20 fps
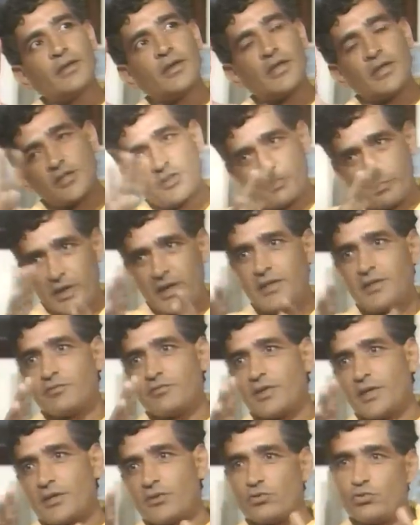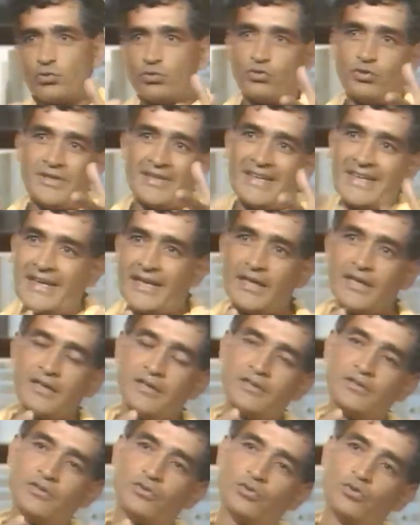and as part of that, to
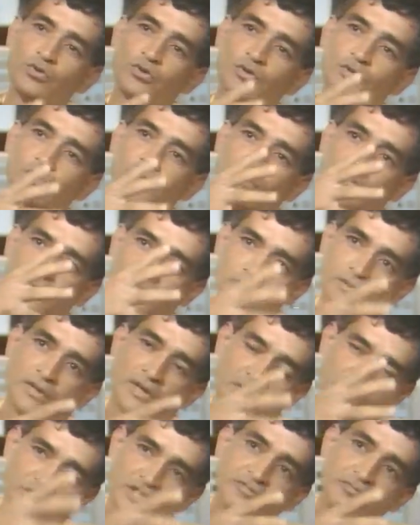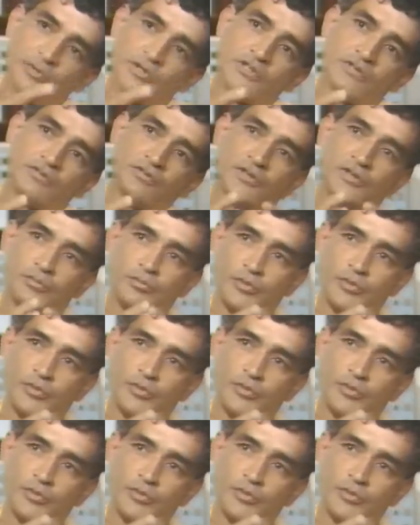delay the whole achievement of